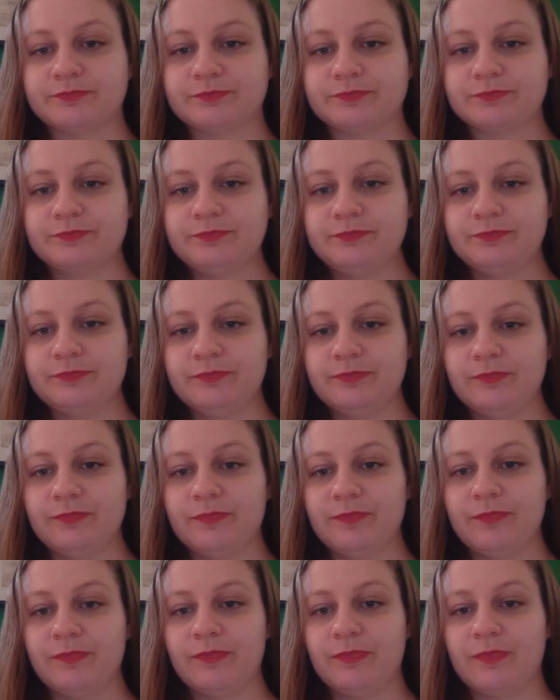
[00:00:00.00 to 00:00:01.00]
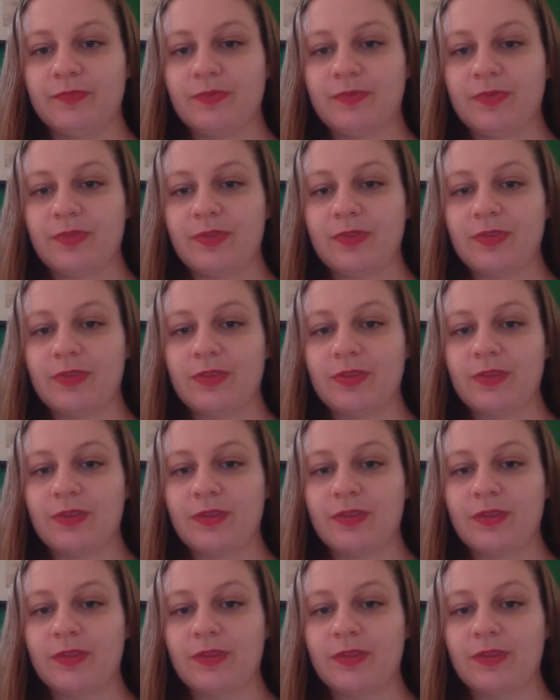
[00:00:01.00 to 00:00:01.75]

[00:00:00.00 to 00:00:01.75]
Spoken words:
(no one is talking)